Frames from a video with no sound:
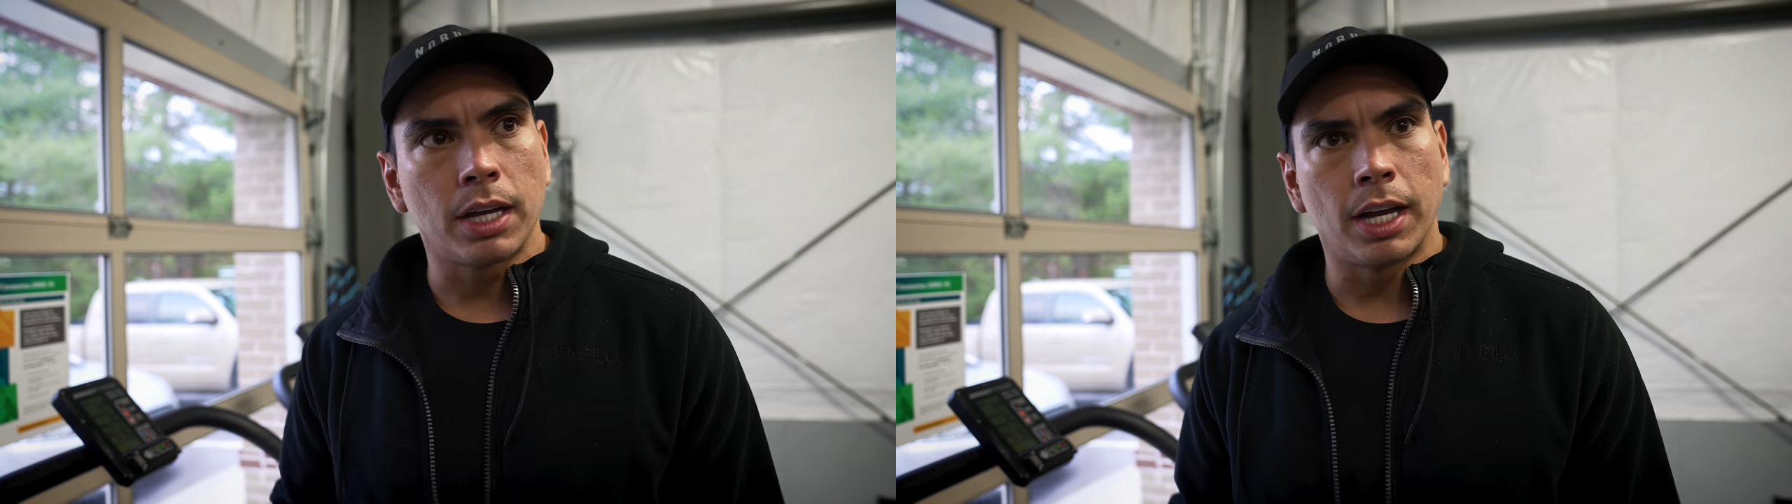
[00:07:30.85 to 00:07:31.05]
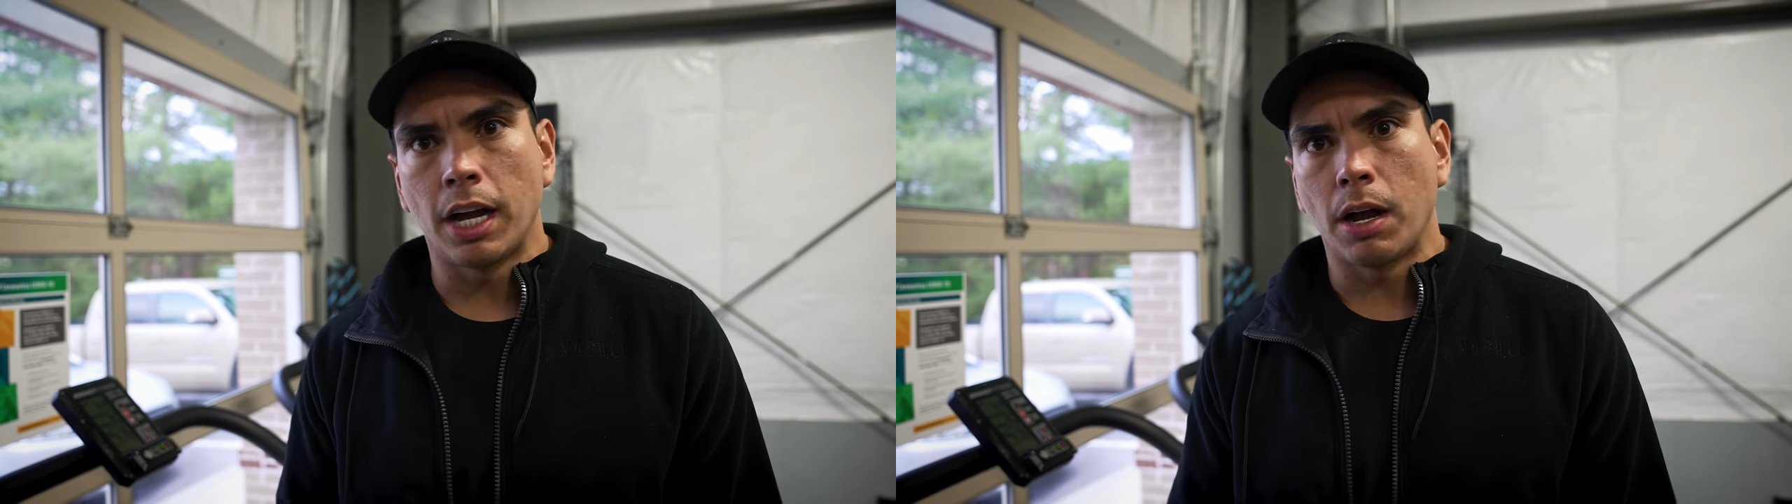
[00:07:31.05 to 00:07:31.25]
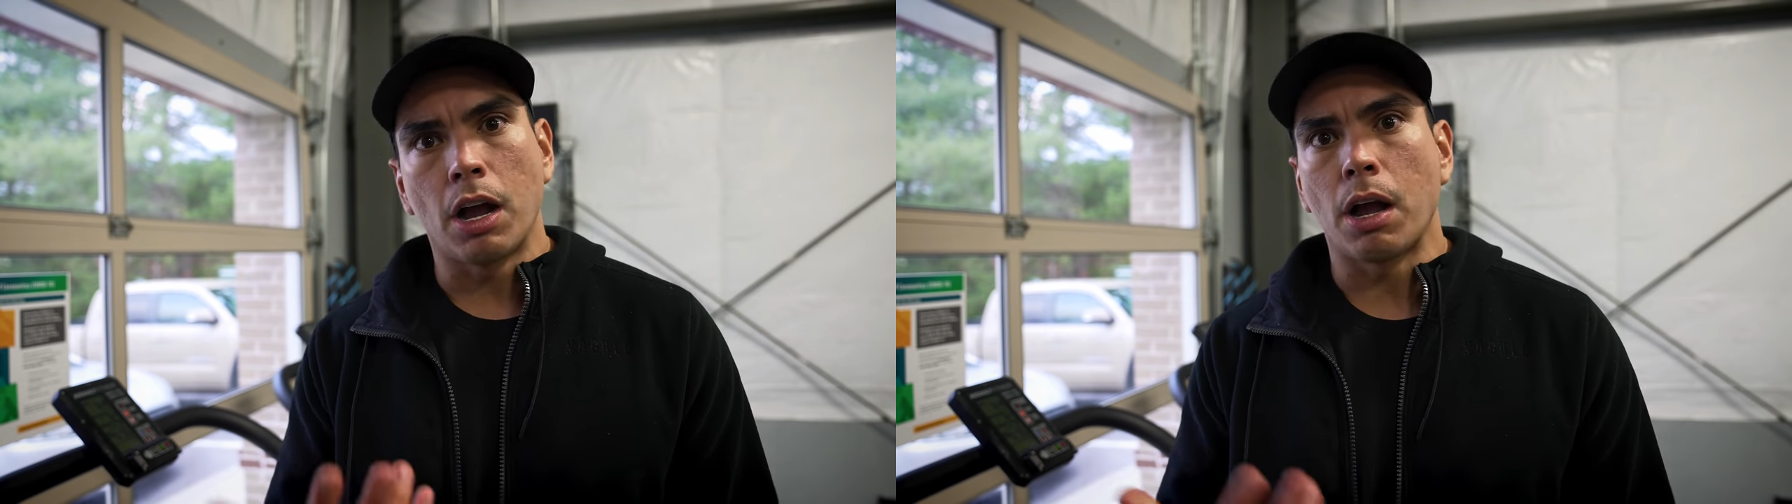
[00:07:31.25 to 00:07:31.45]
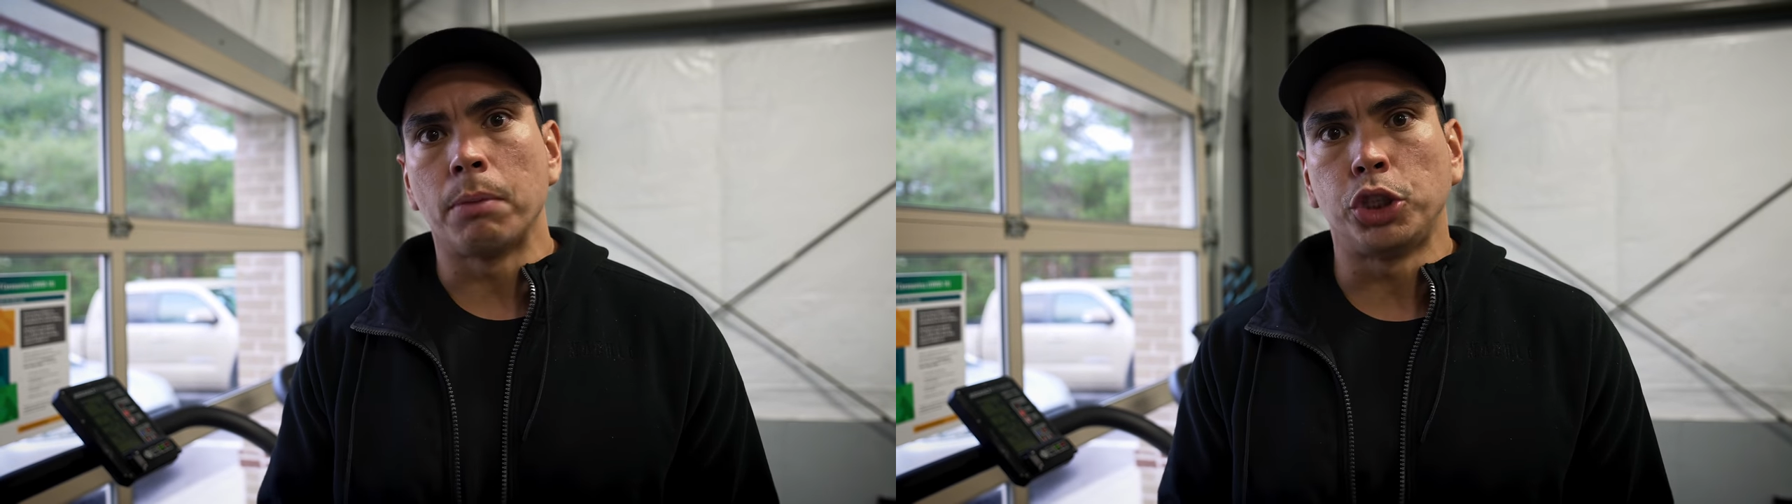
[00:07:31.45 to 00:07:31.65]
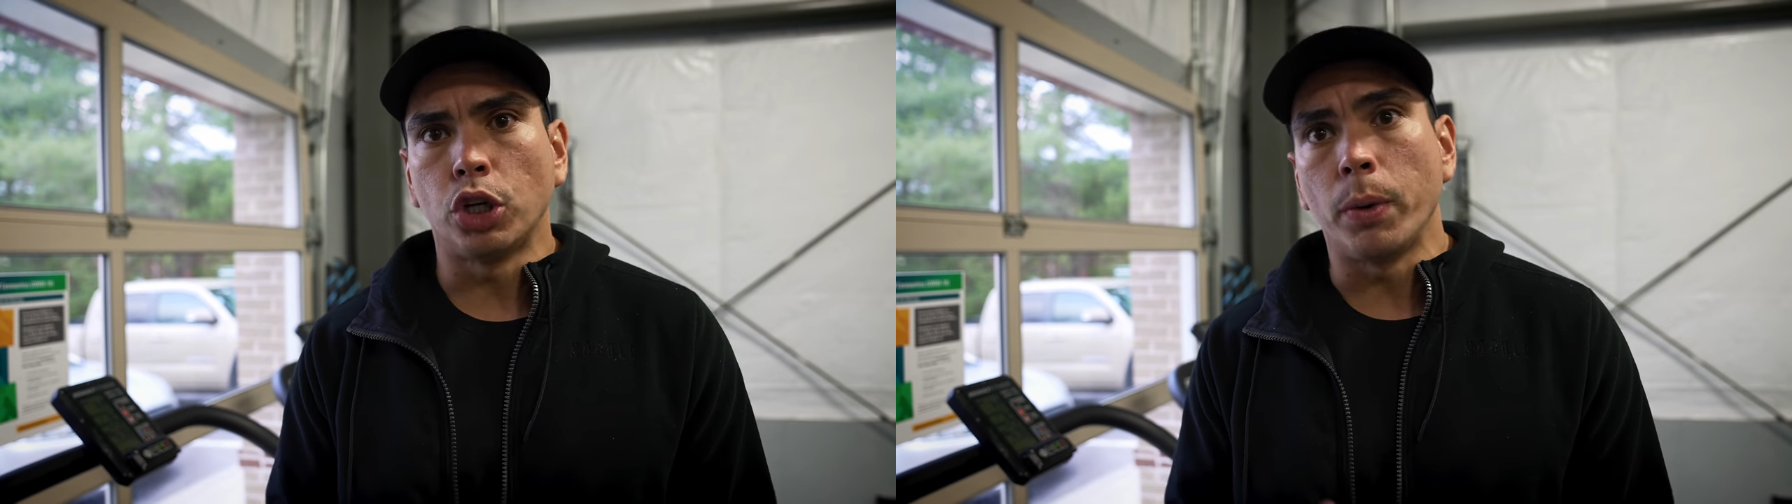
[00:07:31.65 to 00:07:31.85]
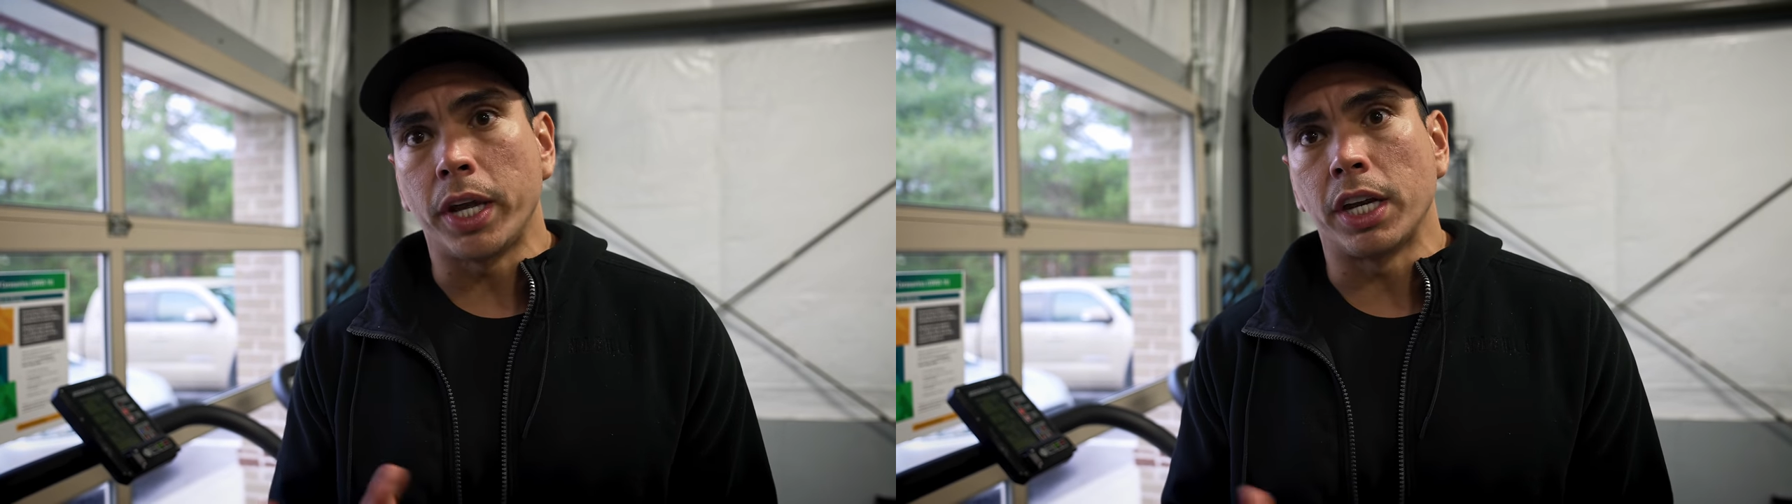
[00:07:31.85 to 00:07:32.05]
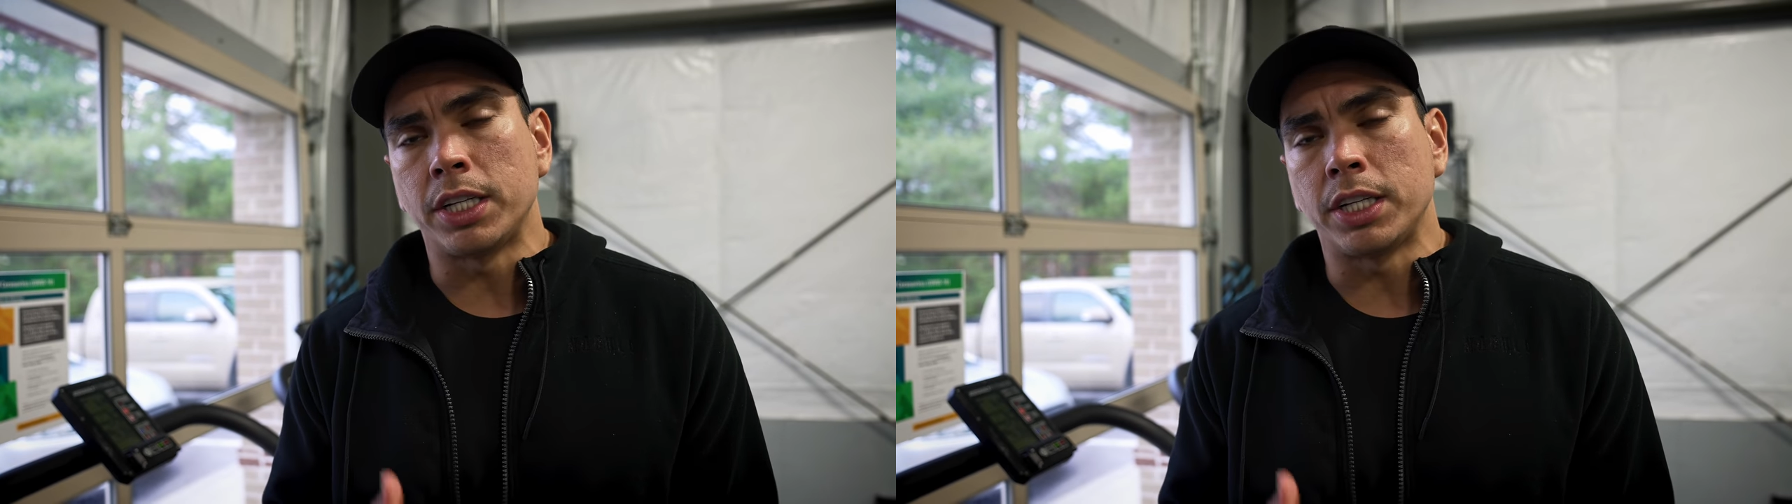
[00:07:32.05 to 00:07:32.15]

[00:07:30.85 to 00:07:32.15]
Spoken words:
I'm sure we can